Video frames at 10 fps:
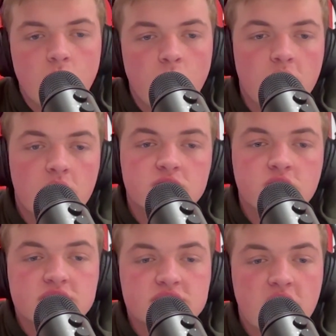What else
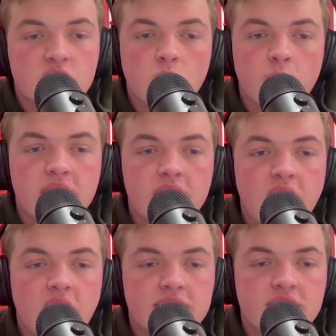on the schedule? We
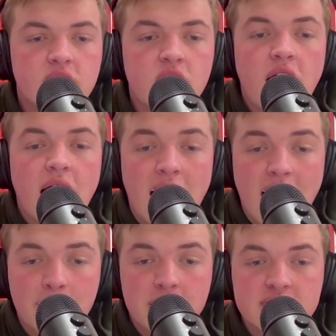got
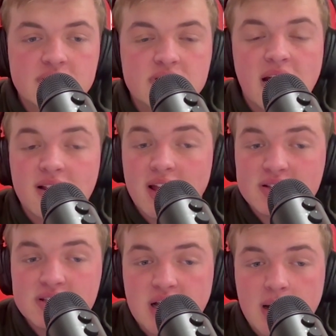Hopkins. I
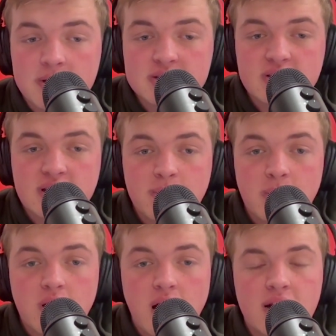like this Hopkins team
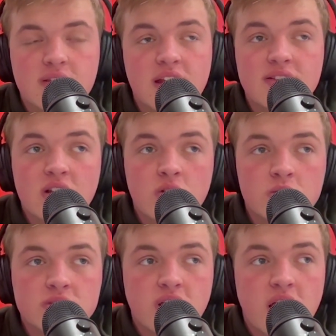a lot. They did
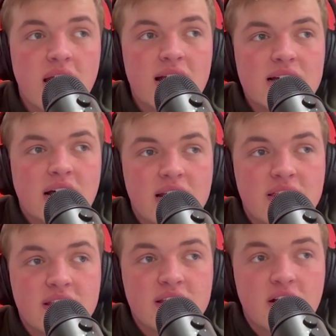lose. I
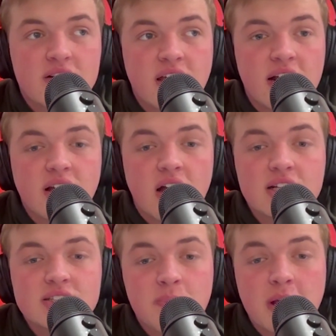think Garrett
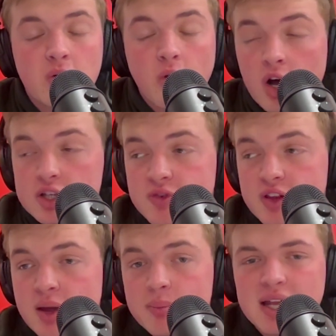Degnan is a big loss for
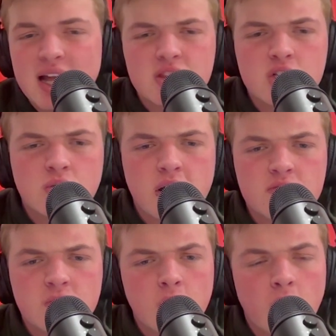them. They got the
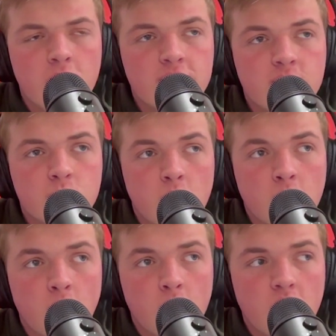transfer goalie from
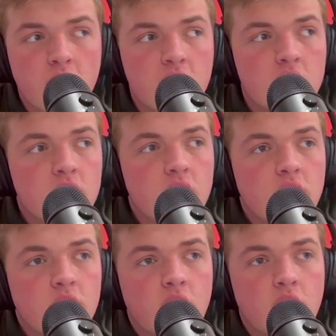Loyola,
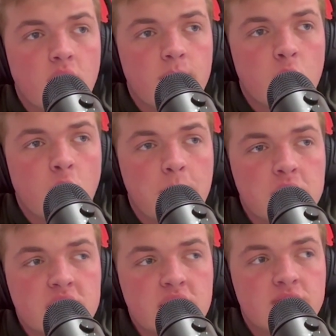who I
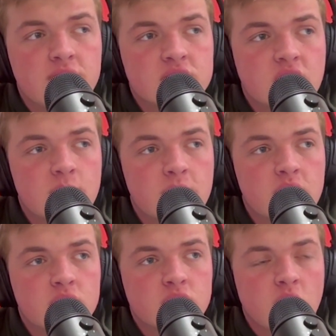believe is going to be
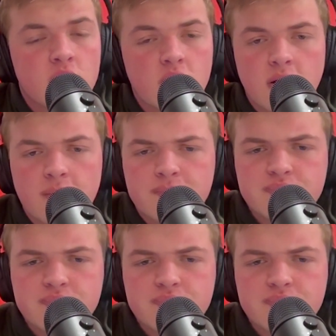their starter.